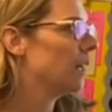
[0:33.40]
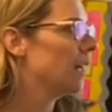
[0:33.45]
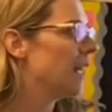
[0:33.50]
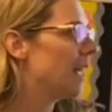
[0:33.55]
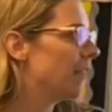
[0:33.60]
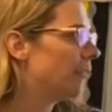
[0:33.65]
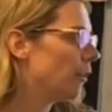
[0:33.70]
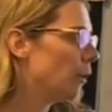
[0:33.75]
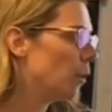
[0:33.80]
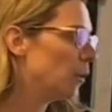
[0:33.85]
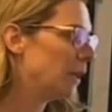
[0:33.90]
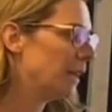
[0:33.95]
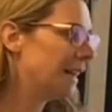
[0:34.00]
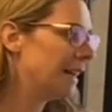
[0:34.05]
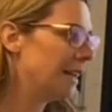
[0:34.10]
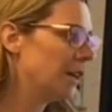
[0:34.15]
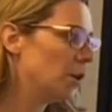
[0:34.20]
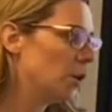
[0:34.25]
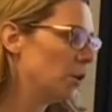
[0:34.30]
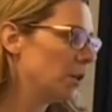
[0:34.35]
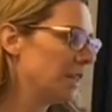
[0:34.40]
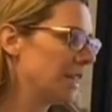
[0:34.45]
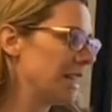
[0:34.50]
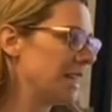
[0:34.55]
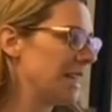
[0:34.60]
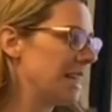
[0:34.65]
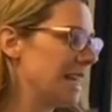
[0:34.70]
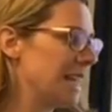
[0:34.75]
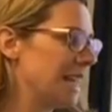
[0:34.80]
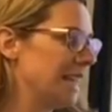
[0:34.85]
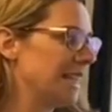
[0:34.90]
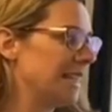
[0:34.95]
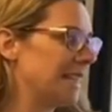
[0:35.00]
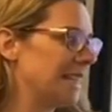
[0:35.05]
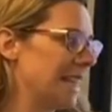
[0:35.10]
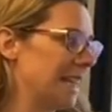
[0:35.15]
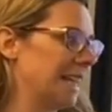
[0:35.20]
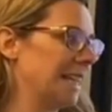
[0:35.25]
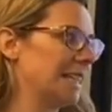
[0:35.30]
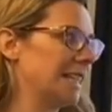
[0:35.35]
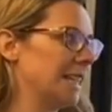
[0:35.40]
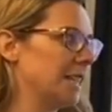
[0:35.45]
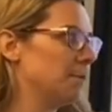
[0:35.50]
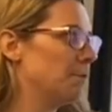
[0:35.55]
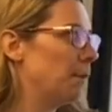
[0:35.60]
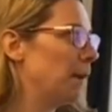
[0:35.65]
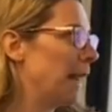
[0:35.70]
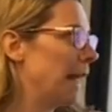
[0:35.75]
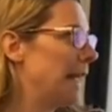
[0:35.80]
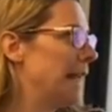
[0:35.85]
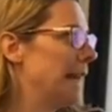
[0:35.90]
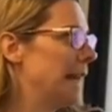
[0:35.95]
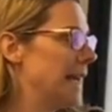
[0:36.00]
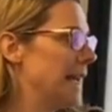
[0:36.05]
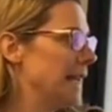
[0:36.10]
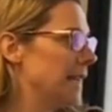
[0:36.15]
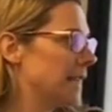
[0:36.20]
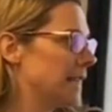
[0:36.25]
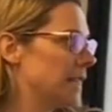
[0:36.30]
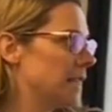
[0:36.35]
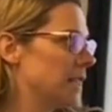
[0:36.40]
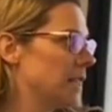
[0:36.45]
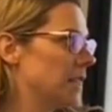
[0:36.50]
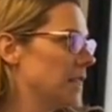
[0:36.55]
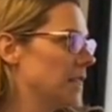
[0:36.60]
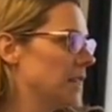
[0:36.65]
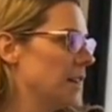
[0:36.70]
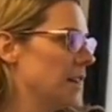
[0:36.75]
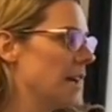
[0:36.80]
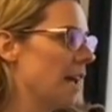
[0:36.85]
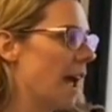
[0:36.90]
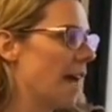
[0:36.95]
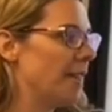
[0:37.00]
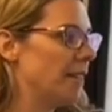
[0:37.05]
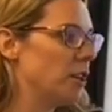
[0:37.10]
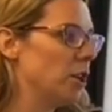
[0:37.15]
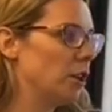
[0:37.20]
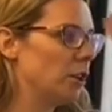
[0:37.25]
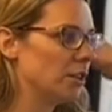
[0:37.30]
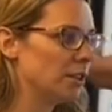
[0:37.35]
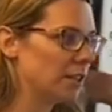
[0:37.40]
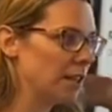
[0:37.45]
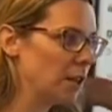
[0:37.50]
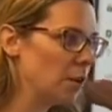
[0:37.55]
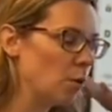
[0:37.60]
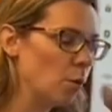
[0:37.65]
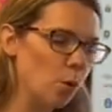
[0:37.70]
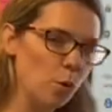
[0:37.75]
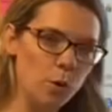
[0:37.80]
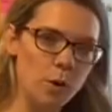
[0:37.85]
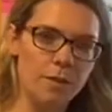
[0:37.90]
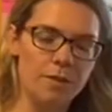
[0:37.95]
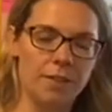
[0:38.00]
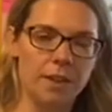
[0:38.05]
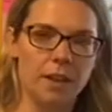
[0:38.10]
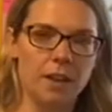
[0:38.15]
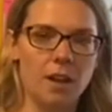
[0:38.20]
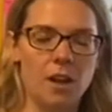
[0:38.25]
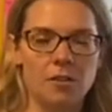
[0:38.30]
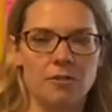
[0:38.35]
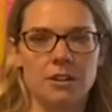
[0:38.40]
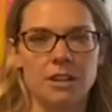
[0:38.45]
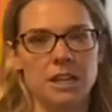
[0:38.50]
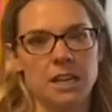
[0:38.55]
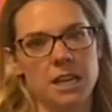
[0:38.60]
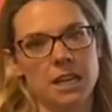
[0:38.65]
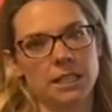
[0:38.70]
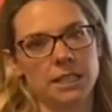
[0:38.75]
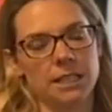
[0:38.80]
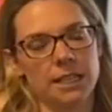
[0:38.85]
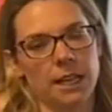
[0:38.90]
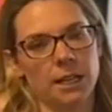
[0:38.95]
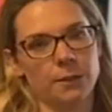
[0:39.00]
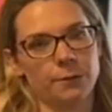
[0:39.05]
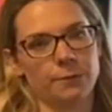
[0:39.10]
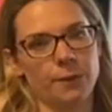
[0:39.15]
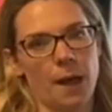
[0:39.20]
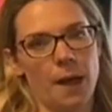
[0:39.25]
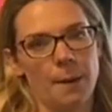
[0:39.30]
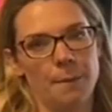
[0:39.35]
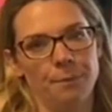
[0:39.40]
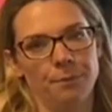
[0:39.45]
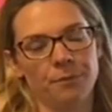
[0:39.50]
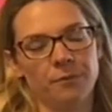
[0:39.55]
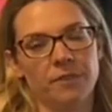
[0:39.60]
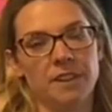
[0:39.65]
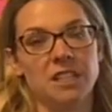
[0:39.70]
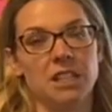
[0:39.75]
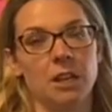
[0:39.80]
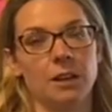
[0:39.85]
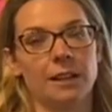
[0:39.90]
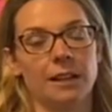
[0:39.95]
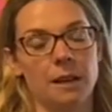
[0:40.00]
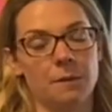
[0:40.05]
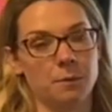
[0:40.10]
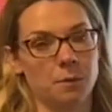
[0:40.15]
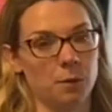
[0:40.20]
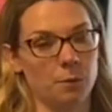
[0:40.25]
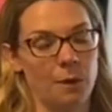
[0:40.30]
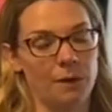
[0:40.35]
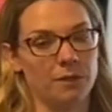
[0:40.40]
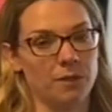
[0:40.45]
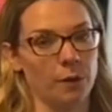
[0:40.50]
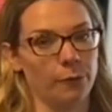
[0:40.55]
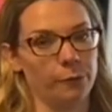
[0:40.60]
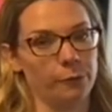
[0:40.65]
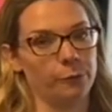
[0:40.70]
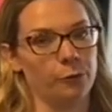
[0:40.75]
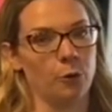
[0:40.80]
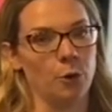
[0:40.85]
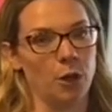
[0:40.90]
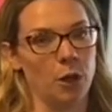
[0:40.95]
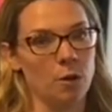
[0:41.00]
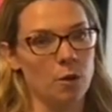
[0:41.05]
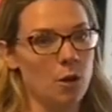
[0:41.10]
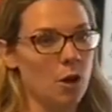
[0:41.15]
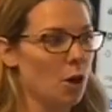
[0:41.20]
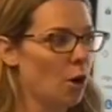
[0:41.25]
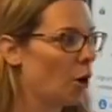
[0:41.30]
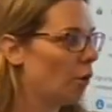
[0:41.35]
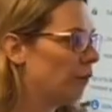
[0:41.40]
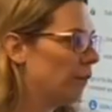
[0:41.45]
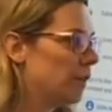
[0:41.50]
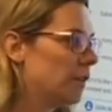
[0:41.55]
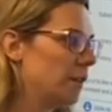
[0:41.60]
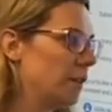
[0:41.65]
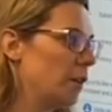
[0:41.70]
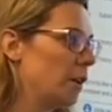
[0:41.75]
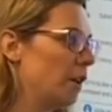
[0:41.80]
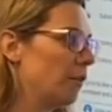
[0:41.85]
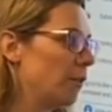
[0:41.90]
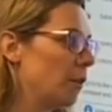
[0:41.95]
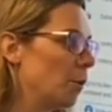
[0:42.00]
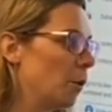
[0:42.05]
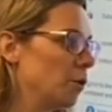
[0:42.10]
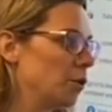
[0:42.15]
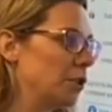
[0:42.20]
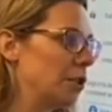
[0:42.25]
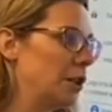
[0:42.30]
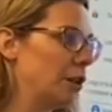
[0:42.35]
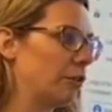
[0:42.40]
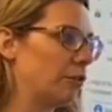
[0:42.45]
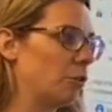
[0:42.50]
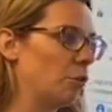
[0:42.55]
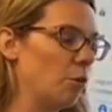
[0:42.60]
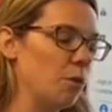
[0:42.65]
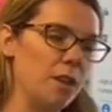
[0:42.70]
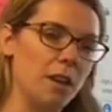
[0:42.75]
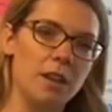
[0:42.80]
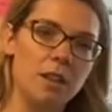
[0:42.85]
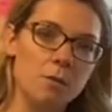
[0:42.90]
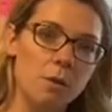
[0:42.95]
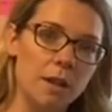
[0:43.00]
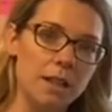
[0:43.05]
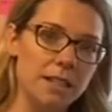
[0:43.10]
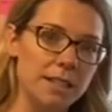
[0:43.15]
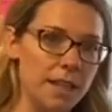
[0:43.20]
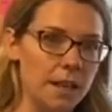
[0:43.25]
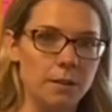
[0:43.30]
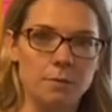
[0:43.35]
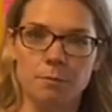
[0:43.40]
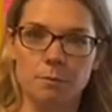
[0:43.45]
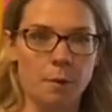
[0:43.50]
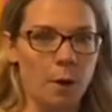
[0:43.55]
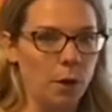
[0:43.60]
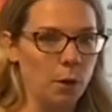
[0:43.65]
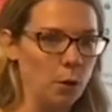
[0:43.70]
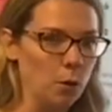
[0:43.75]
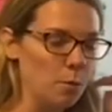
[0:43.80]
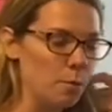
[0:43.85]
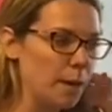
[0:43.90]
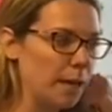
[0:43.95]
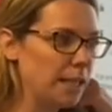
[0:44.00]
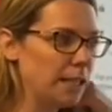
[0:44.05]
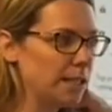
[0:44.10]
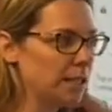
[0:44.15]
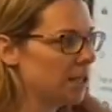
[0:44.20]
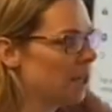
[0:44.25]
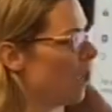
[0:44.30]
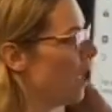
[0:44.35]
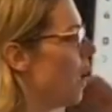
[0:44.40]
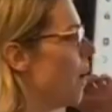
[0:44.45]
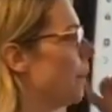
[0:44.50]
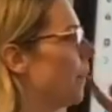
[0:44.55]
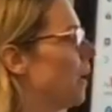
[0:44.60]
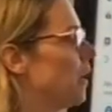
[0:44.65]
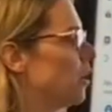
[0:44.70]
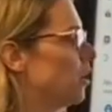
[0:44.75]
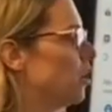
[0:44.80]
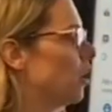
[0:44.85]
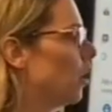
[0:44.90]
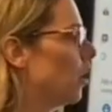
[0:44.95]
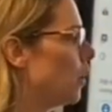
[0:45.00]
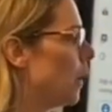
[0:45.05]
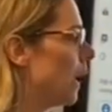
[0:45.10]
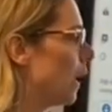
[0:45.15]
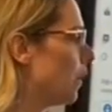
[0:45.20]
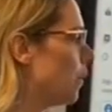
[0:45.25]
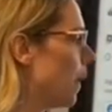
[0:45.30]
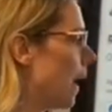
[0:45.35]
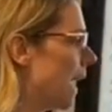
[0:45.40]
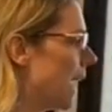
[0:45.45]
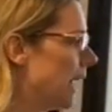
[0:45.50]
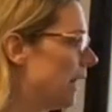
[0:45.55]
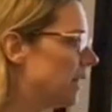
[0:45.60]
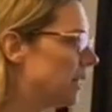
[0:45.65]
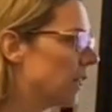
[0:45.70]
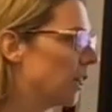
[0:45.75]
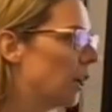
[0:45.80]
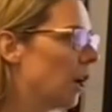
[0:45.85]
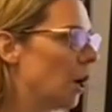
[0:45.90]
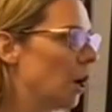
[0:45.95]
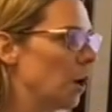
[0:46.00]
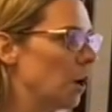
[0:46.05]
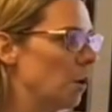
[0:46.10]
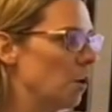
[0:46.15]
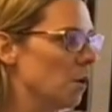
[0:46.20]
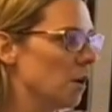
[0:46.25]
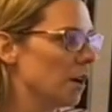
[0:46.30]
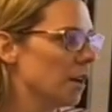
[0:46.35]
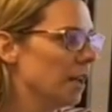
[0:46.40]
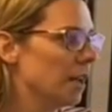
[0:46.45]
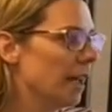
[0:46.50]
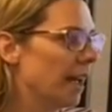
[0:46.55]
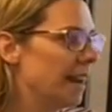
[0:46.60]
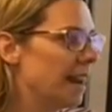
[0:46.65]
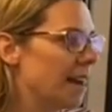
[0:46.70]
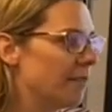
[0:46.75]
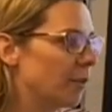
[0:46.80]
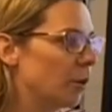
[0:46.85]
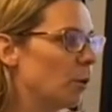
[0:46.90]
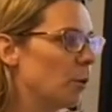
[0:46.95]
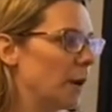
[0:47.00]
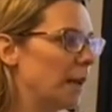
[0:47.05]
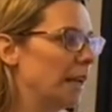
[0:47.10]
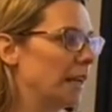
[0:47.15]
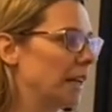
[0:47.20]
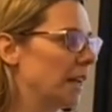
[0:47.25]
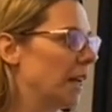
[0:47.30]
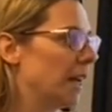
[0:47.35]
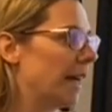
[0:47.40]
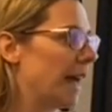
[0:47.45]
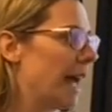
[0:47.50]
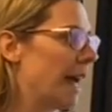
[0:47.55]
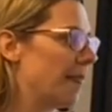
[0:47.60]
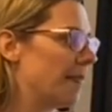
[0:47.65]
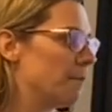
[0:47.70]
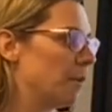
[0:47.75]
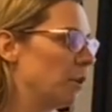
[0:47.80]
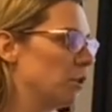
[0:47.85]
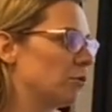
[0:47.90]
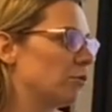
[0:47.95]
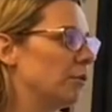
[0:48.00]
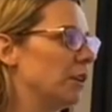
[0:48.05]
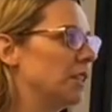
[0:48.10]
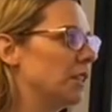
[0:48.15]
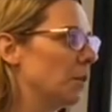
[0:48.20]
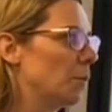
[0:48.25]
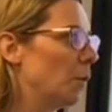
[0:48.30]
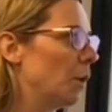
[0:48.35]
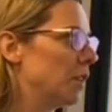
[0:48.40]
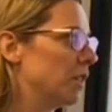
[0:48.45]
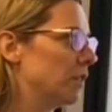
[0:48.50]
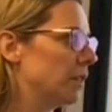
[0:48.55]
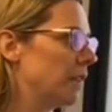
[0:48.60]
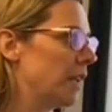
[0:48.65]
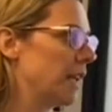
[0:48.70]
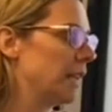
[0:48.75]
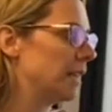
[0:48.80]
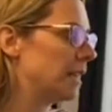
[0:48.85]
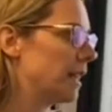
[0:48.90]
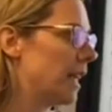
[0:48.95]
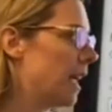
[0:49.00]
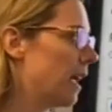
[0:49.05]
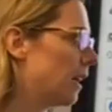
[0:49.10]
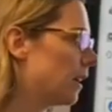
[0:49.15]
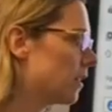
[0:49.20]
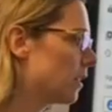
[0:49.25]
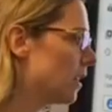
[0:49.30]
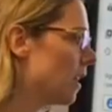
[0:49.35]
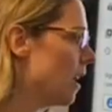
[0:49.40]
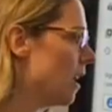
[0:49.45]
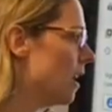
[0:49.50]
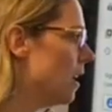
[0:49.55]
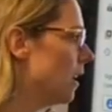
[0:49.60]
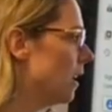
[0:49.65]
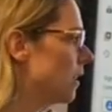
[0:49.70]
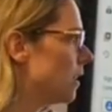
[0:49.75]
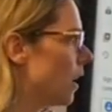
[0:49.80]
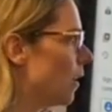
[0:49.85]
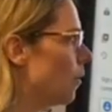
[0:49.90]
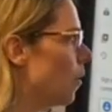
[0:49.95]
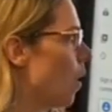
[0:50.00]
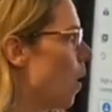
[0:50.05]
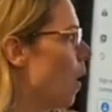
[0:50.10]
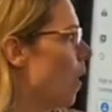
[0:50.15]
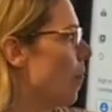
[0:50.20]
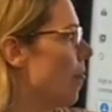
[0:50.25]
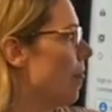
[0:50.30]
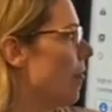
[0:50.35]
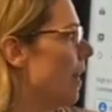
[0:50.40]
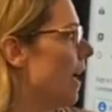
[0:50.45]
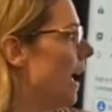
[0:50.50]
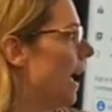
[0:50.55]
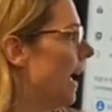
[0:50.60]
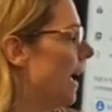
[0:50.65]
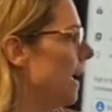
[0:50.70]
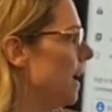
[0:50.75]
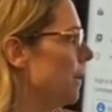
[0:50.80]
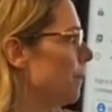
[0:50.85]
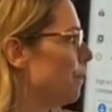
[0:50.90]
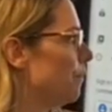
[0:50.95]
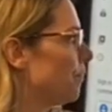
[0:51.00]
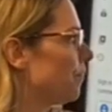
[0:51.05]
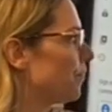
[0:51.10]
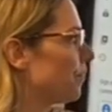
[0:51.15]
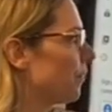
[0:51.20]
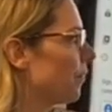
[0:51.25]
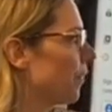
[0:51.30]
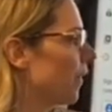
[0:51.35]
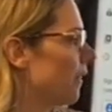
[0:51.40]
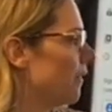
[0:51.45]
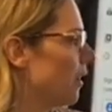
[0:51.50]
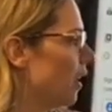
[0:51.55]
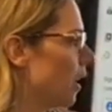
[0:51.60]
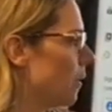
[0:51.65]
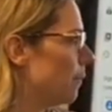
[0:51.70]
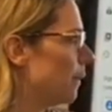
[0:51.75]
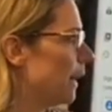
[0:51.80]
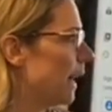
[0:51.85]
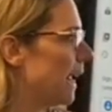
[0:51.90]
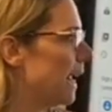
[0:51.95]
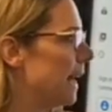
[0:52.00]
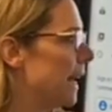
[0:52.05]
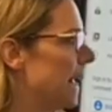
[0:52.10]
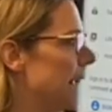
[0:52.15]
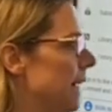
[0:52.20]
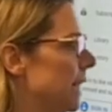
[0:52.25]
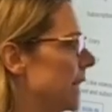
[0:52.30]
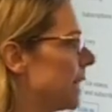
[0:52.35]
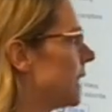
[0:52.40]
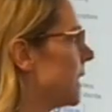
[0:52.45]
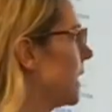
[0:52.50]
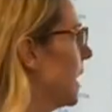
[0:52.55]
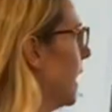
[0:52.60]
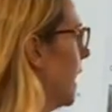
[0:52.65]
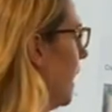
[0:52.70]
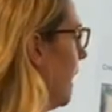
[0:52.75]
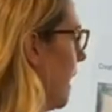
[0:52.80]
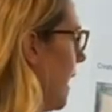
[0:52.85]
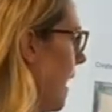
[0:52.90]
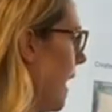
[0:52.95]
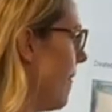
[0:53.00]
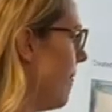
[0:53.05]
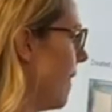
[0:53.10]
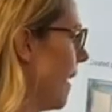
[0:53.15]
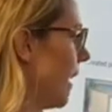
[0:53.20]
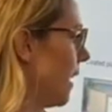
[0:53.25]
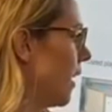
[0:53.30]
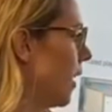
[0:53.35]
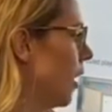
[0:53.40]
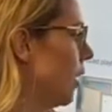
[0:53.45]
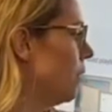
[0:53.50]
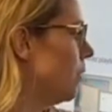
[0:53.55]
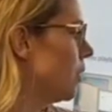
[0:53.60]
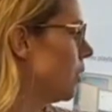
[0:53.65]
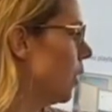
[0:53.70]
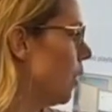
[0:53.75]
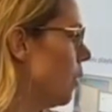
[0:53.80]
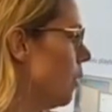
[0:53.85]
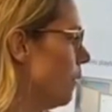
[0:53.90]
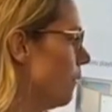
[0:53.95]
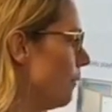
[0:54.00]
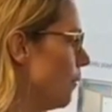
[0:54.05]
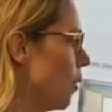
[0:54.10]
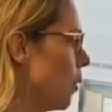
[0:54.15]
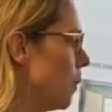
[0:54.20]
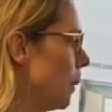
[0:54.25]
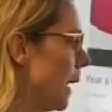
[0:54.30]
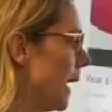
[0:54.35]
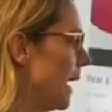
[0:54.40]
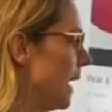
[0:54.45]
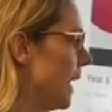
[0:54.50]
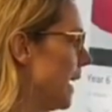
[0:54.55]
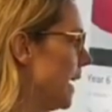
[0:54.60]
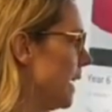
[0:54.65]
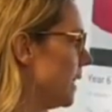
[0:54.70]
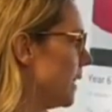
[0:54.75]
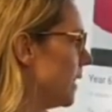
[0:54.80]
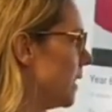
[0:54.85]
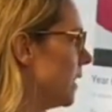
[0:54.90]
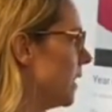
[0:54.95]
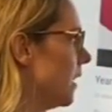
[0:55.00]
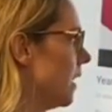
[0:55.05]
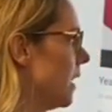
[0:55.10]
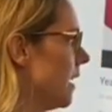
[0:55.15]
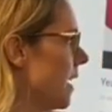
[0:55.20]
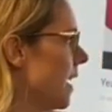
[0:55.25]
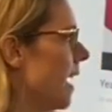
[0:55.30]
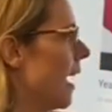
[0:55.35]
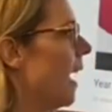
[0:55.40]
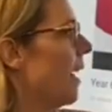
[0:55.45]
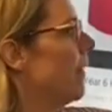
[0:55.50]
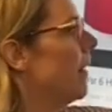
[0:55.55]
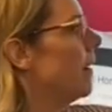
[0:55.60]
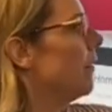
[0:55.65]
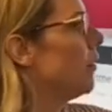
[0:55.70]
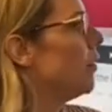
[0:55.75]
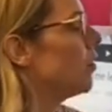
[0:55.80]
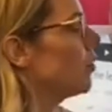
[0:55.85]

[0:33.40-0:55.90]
if you want to click on Year 6's playlist, and then you can see all of the current Year 6 video clips that we've done for you. Obviously, if you want to look through all the other ones, then by all means, but it's just a quick way to go and have a quick look at the most recent ones for Year 6. So on there, if you go playlists, and then go to full playlist, and then if you